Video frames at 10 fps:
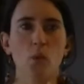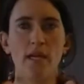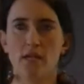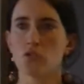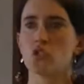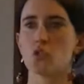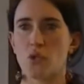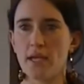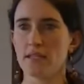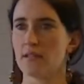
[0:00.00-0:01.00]
to
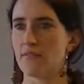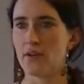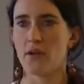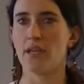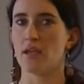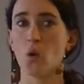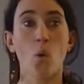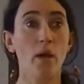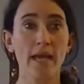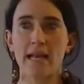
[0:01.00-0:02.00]
illustrate very
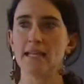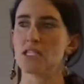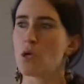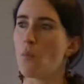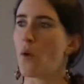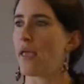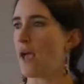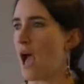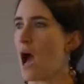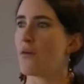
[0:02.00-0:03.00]
quickly in some way
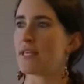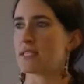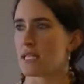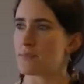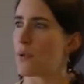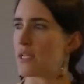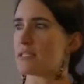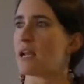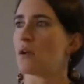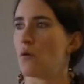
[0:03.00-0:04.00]
how does
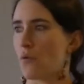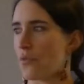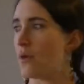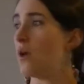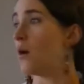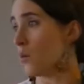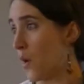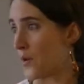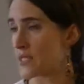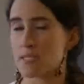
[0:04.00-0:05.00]
exponential growth
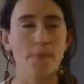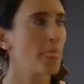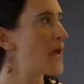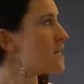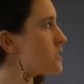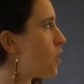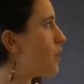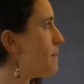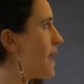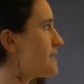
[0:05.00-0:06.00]
works. So
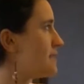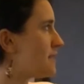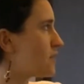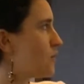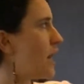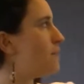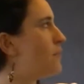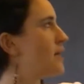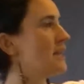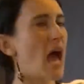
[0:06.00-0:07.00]
imagine that we are
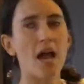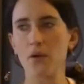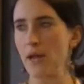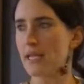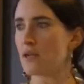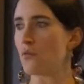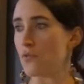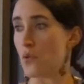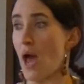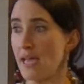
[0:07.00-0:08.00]
putting a grain of
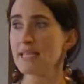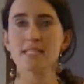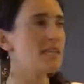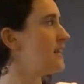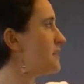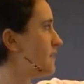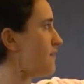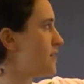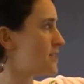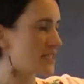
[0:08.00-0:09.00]
rice in the
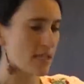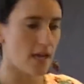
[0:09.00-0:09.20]
first